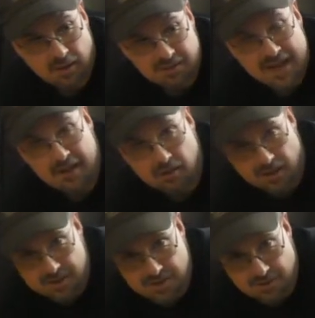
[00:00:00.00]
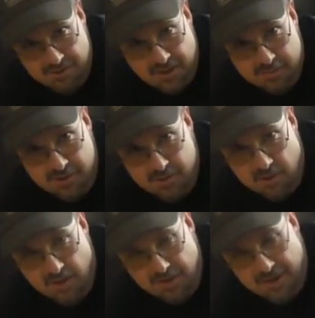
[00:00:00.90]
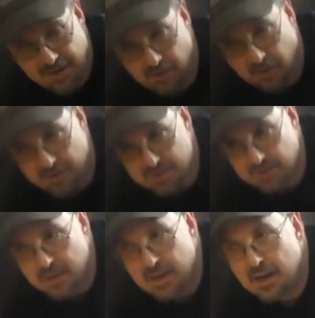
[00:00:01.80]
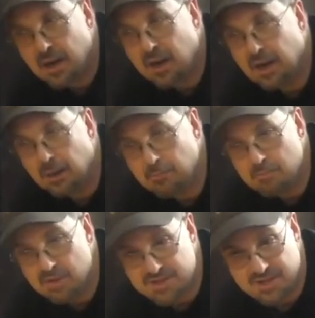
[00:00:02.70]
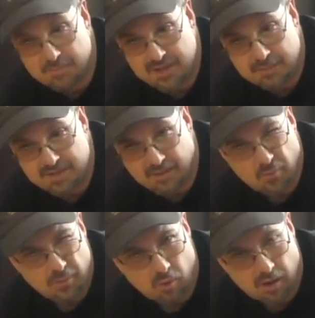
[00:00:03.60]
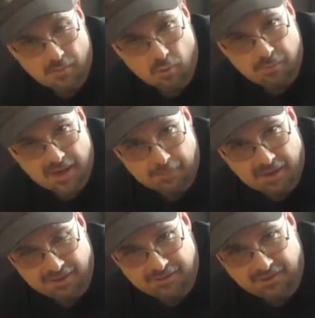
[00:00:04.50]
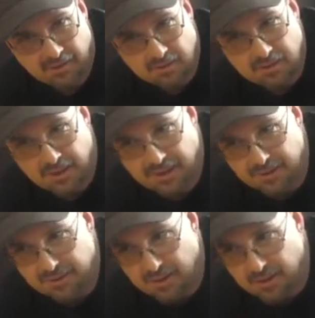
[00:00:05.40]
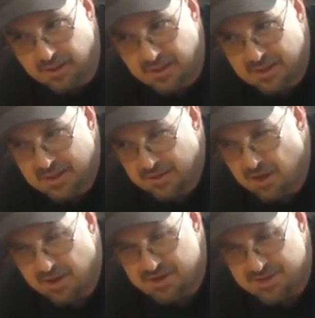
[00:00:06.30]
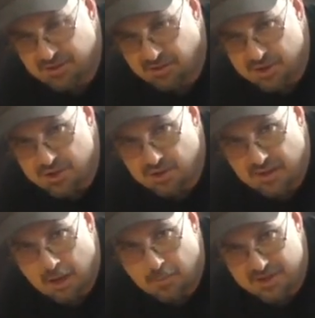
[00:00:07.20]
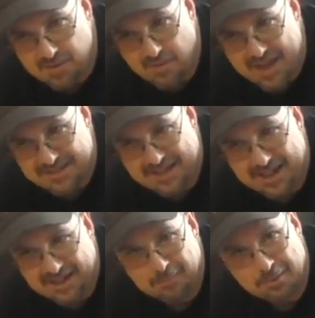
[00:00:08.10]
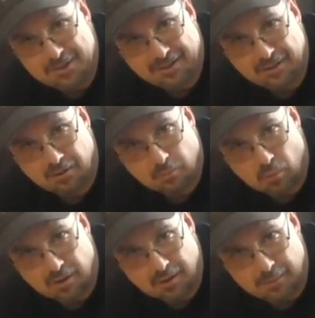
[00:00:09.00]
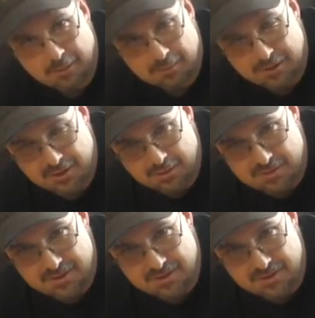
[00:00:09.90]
data collection, there are teams that use a lot of data collection, but some teams, like we work on a more pragmatic scale, and Not necessarily sure how much of that data in particular we're going to be able to use to